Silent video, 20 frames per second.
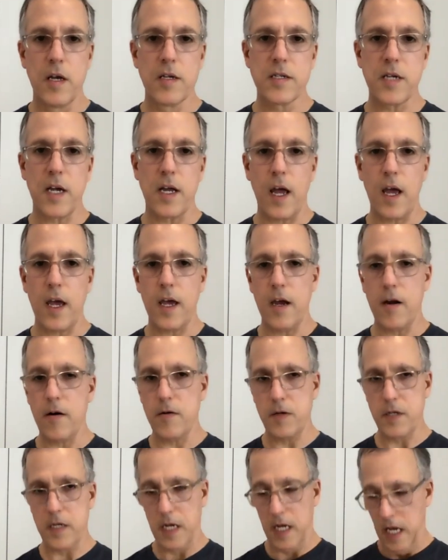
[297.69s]
saying, hey,
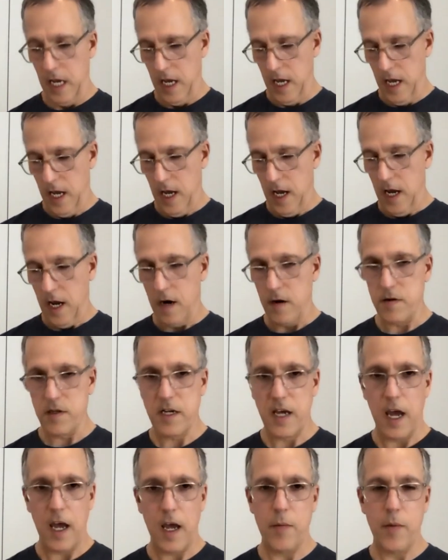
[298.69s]
here's here's
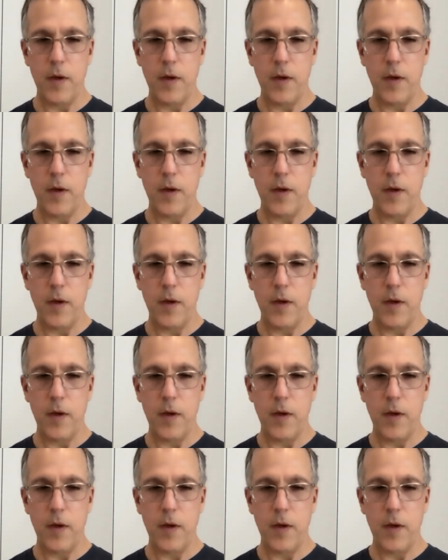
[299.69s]
Gabe.